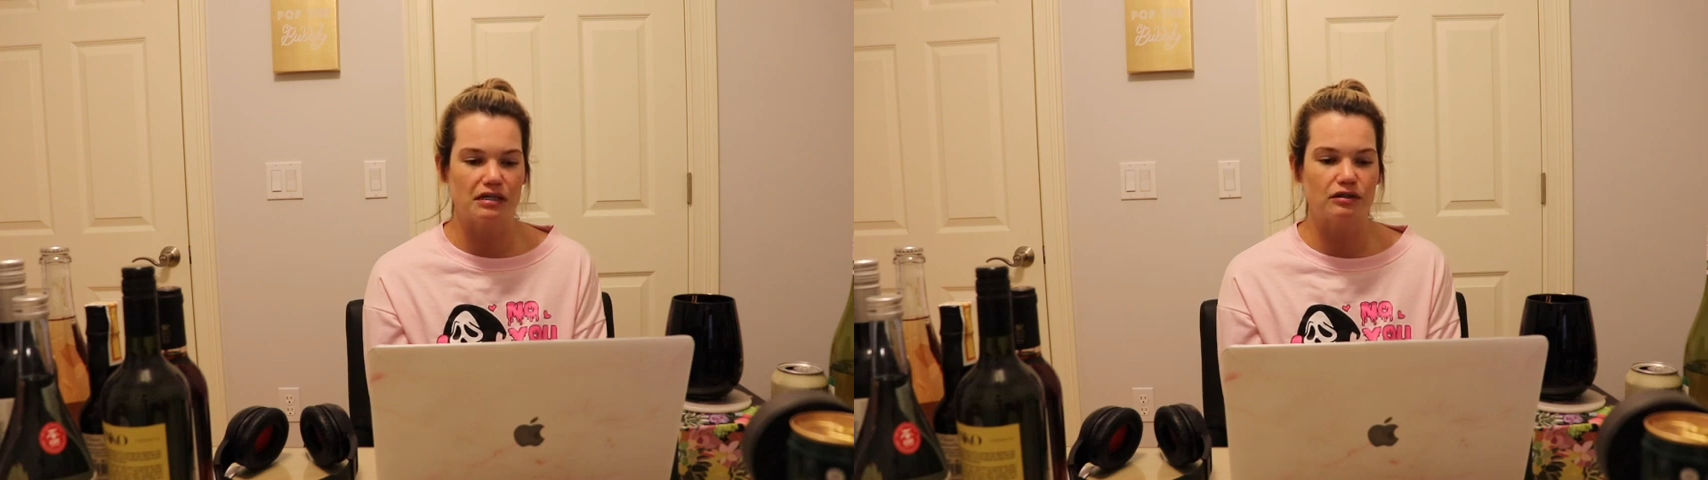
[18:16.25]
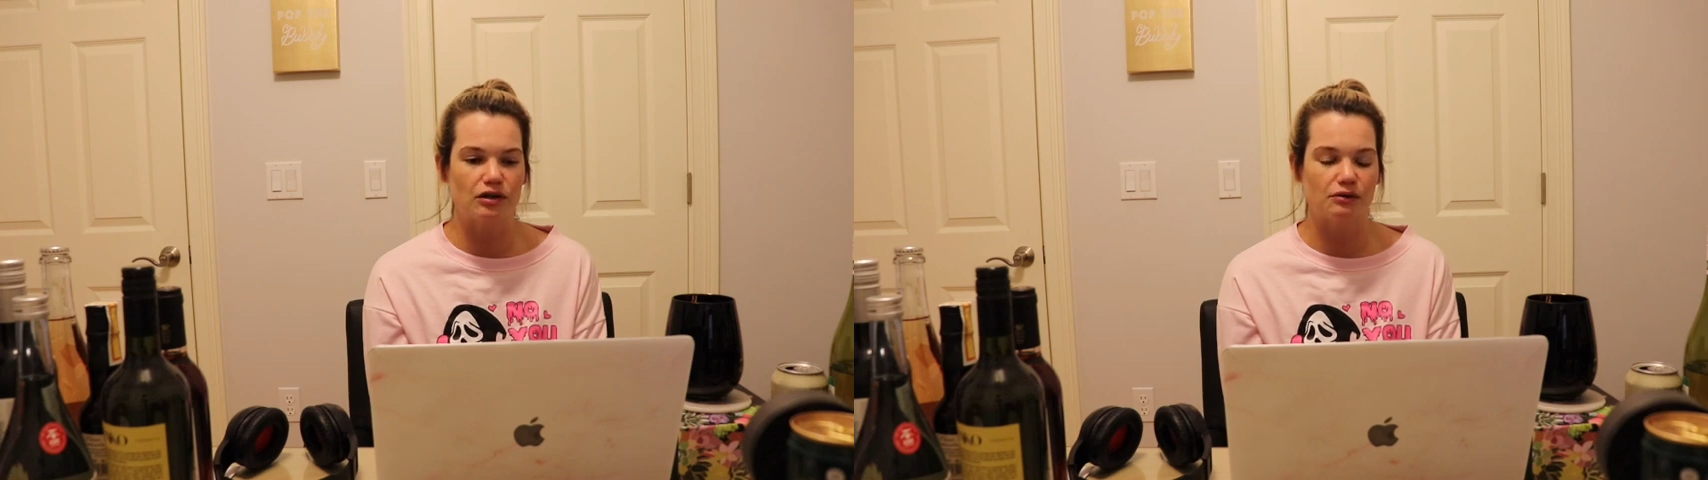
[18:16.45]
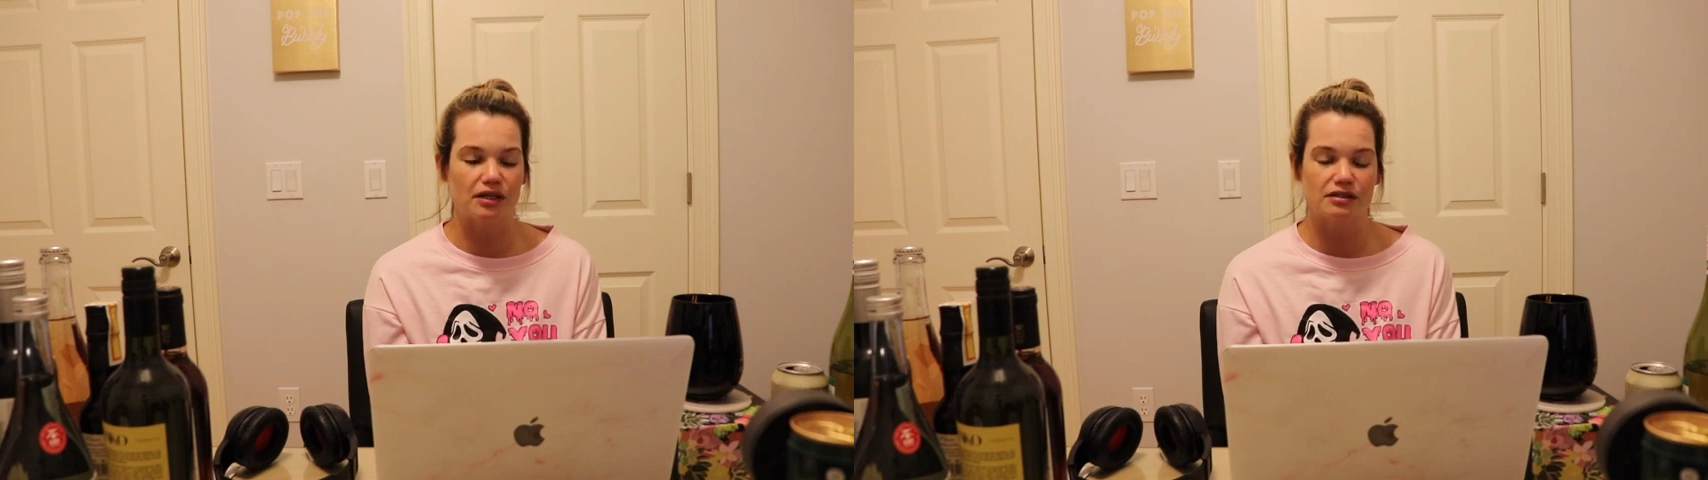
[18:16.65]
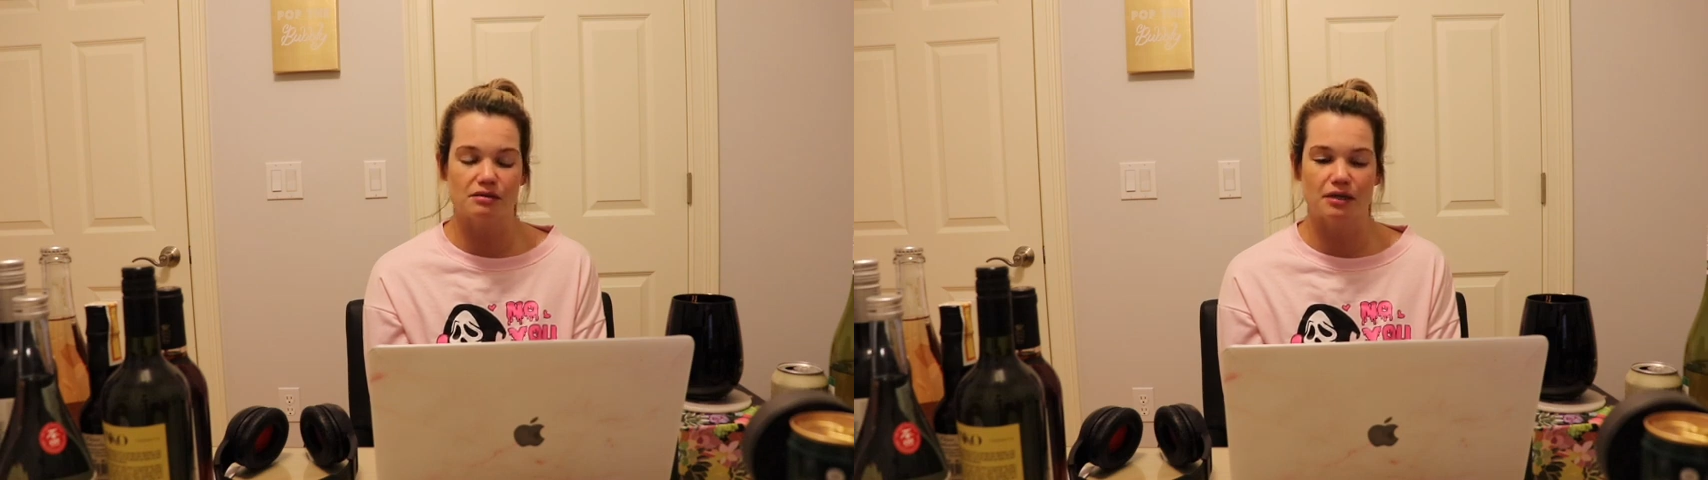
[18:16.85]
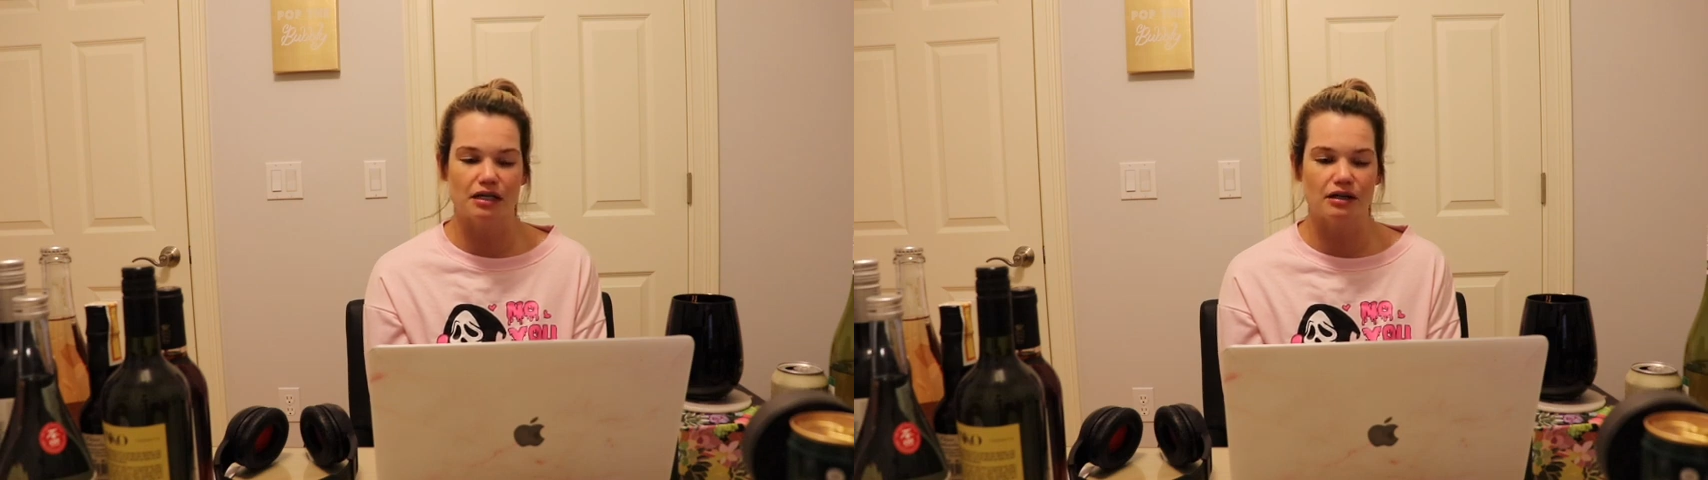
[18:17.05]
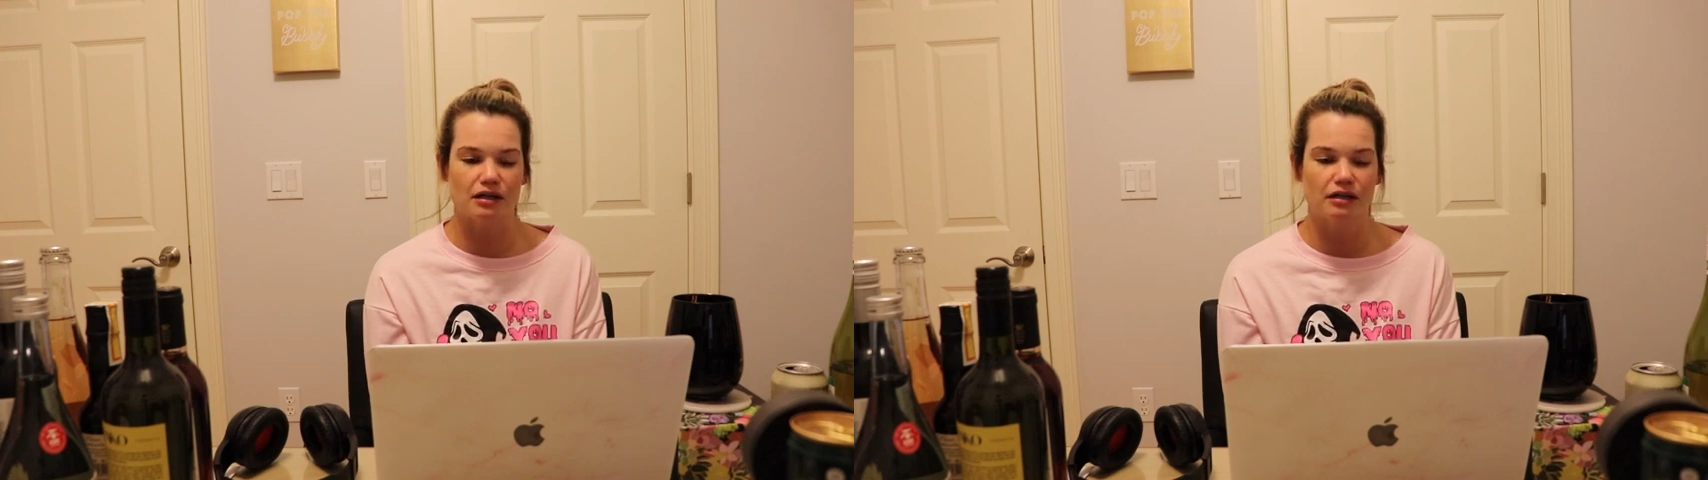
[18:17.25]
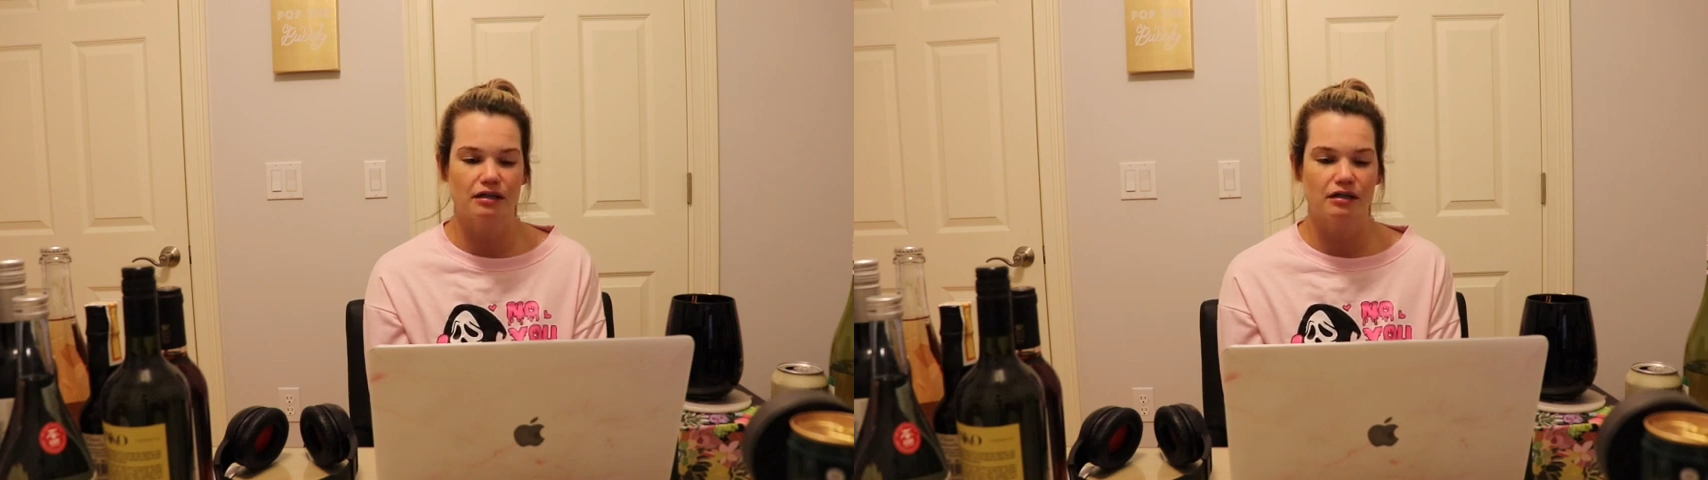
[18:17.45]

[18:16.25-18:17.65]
glow next to my ear.